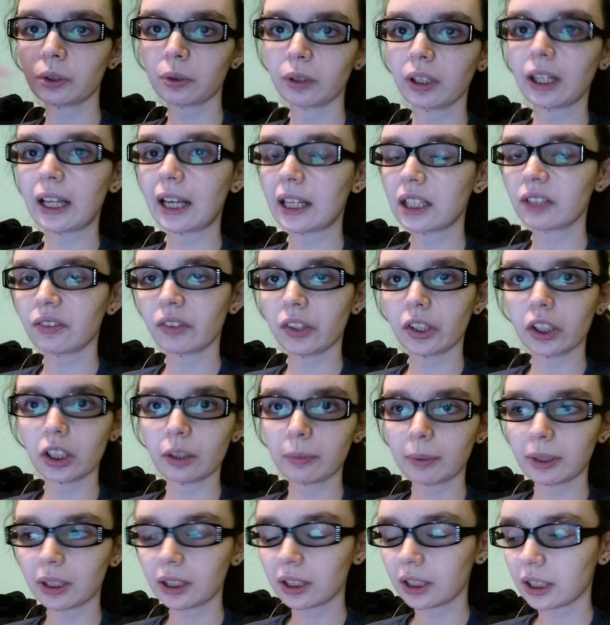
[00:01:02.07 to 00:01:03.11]
or last
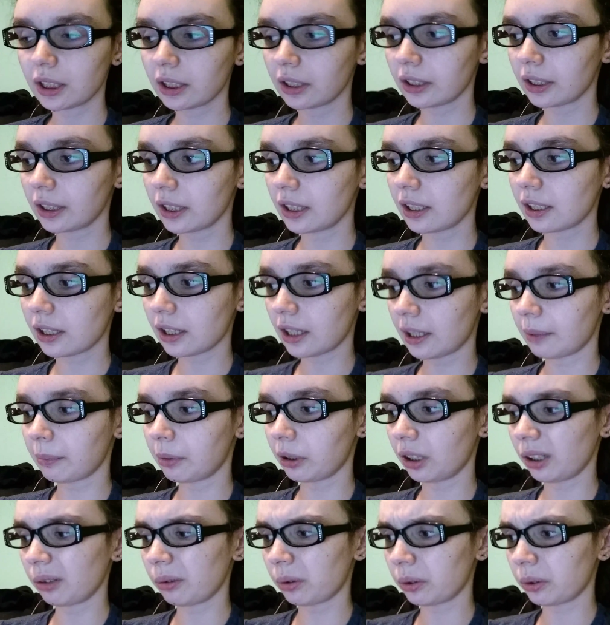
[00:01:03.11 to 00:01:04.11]
volume in a series, then I probably